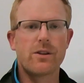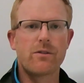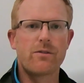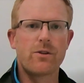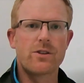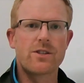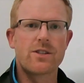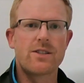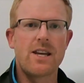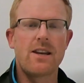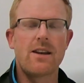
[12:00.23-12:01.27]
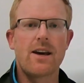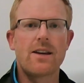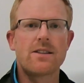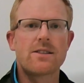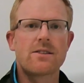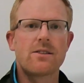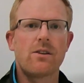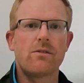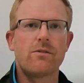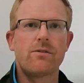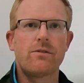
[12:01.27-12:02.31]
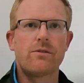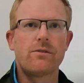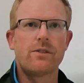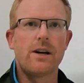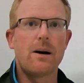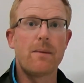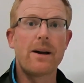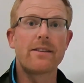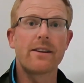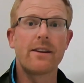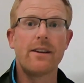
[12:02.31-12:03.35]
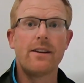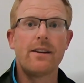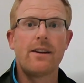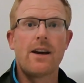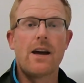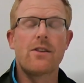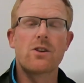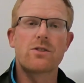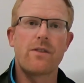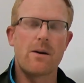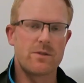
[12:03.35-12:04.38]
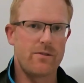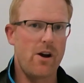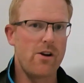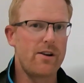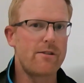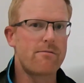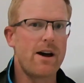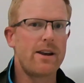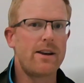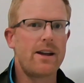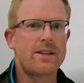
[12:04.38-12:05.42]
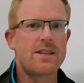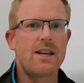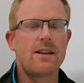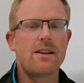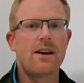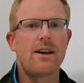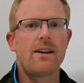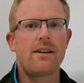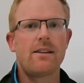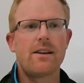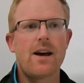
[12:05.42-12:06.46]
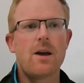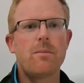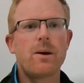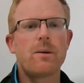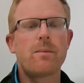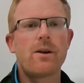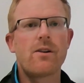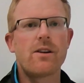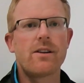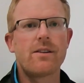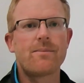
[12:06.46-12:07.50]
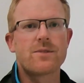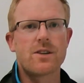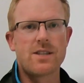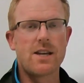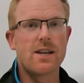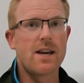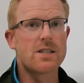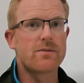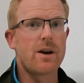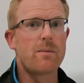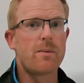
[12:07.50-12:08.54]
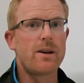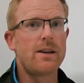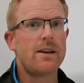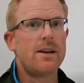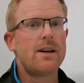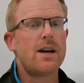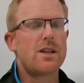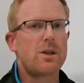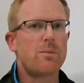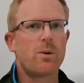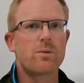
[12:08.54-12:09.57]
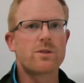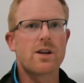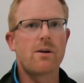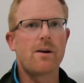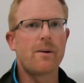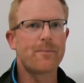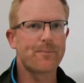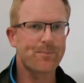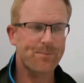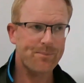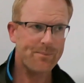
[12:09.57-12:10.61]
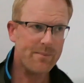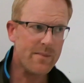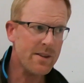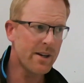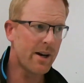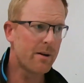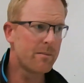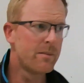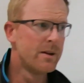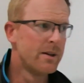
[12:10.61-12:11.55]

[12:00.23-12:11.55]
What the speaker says: the first 10 days of mating, and those farms have only run a 10-day AB period. So 10 days of AB, and then the bulls go out.